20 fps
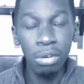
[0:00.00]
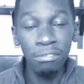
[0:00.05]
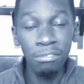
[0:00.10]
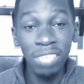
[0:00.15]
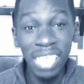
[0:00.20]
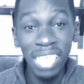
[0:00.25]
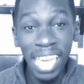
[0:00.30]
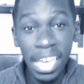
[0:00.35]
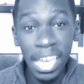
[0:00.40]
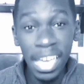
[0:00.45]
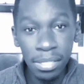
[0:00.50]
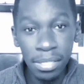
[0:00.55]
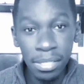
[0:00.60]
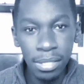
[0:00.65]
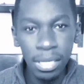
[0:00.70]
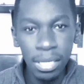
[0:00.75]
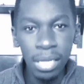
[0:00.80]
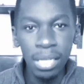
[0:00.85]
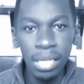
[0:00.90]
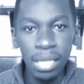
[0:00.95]
of
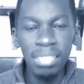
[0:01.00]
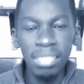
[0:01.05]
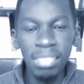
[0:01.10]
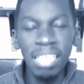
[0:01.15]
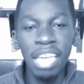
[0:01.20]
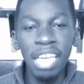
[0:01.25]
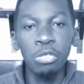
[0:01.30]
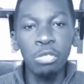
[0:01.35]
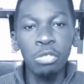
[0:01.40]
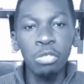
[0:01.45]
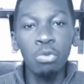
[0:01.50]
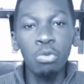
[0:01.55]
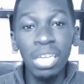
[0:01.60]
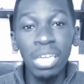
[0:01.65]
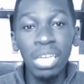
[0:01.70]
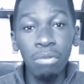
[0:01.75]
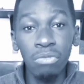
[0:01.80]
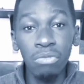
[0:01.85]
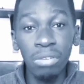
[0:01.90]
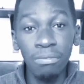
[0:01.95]
guests that you
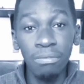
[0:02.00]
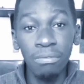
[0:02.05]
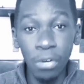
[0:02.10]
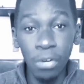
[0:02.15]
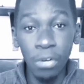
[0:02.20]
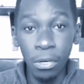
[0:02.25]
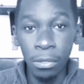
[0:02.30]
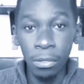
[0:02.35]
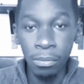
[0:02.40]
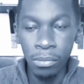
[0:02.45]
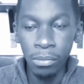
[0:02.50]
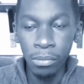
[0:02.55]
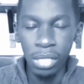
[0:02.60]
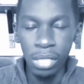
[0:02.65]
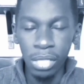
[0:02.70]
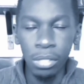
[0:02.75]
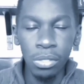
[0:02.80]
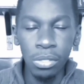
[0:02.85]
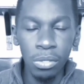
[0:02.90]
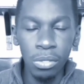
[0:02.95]
can refer.
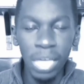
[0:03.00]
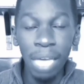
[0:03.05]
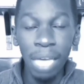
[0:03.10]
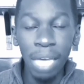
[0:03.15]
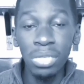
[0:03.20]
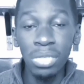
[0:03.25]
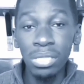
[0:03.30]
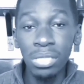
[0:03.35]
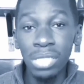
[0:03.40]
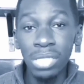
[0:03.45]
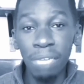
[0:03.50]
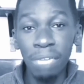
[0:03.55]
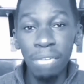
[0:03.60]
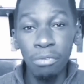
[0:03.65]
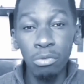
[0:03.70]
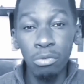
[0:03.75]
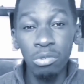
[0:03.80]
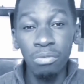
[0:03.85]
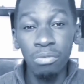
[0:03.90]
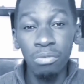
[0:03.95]
So that means that
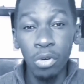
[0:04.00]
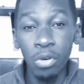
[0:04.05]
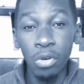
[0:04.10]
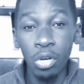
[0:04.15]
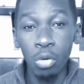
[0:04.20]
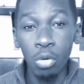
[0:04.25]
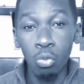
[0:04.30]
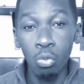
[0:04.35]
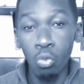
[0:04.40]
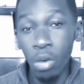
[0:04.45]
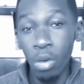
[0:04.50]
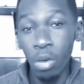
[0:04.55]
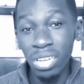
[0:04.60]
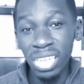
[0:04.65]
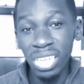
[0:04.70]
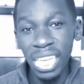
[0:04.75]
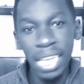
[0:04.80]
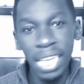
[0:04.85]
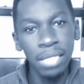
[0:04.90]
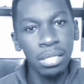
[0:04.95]
if you refer
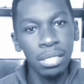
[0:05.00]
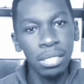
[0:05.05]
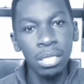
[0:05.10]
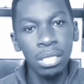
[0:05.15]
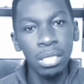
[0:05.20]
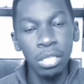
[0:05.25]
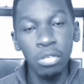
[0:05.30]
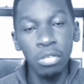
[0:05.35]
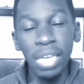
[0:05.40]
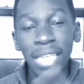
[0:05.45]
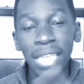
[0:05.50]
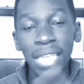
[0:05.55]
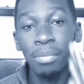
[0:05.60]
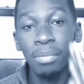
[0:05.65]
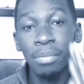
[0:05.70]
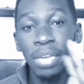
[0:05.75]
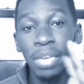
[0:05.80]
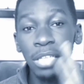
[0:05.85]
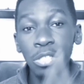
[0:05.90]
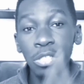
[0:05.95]
1 guest, you get to
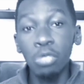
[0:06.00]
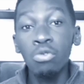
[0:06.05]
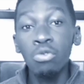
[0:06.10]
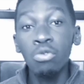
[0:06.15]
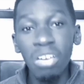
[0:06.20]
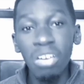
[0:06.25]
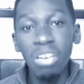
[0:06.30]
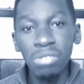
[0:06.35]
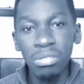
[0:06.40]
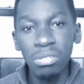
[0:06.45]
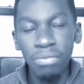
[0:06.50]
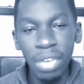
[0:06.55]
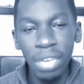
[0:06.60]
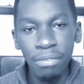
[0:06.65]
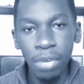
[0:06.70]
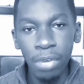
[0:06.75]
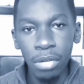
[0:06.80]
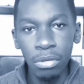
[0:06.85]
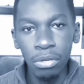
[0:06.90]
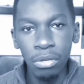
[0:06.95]
make
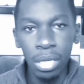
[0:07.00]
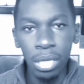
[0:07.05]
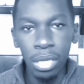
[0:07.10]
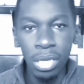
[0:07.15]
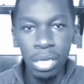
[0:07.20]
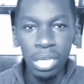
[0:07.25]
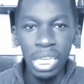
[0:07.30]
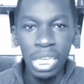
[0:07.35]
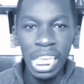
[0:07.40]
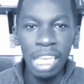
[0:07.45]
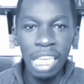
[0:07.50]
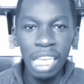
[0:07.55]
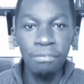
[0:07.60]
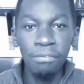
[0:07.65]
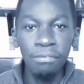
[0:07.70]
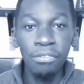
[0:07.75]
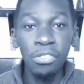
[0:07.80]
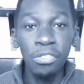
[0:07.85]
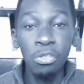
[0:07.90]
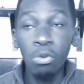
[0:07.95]
2,500.
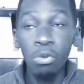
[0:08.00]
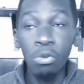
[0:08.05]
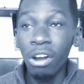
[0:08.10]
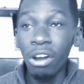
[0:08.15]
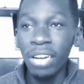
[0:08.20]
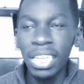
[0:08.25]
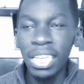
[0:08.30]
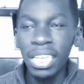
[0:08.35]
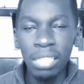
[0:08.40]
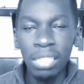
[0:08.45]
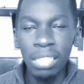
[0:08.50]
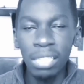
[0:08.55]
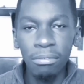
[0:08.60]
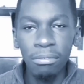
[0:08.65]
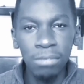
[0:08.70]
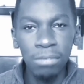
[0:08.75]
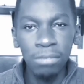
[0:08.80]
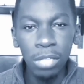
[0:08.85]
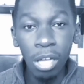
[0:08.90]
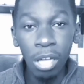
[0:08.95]
If you are in the
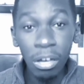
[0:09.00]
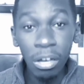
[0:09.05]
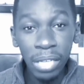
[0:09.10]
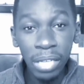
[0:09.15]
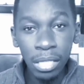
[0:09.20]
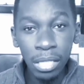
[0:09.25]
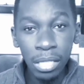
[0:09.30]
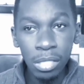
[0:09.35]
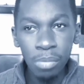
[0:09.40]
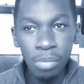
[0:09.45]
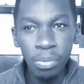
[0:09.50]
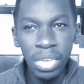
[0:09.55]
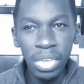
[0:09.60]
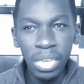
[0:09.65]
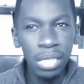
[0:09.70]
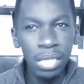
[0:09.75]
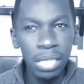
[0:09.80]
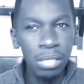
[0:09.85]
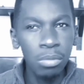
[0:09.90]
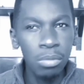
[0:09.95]
vlogging
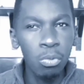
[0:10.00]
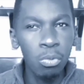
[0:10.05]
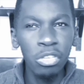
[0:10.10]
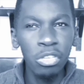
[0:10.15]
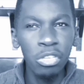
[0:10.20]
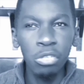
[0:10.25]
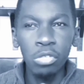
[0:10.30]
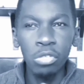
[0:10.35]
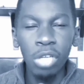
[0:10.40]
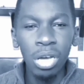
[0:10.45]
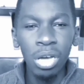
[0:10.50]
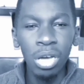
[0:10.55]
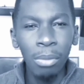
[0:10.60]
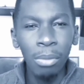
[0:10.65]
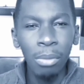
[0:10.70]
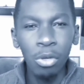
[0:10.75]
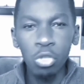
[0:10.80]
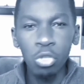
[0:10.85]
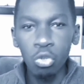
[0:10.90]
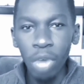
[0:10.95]
space where you talk
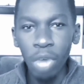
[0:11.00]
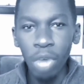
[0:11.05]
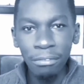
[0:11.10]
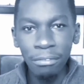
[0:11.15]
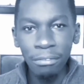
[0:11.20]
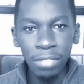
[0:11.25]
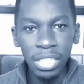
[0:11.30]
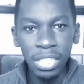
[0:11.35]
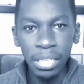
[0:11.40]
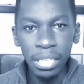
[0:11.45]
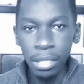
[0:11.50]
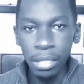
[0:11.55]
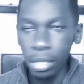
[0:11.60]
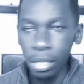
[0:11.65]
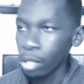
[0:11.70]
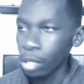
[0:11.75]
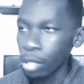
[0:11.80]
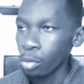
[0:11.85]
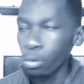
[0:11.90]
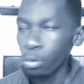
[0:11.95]
about traveling,
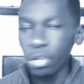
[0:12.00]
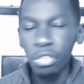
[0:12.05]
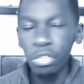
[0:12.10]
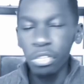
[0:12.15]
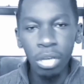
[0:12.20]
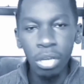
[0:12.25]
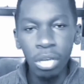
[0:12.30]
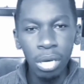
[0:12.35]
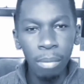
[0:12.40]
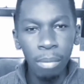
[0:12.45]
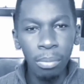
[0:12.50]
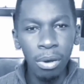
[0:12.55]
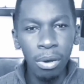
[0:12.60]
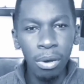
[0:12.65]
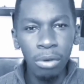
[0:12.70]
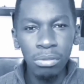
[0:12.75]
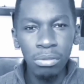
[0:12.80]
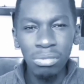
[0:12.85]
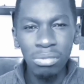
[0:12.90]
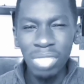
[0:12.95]
where you talk
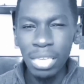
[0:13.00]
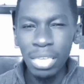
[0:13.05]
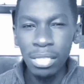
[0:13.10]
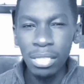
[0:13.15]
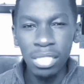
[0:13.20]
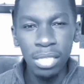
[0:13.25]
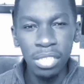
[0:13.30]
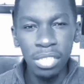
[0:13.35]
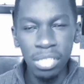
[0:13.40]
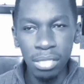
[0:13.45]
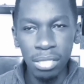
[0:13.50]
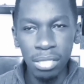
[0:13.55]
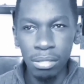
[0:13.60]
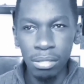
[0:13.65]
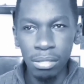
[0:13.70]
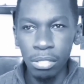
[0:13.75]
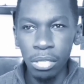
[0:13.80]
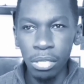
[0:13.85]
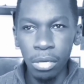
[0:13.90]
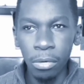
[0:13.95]
about things such as,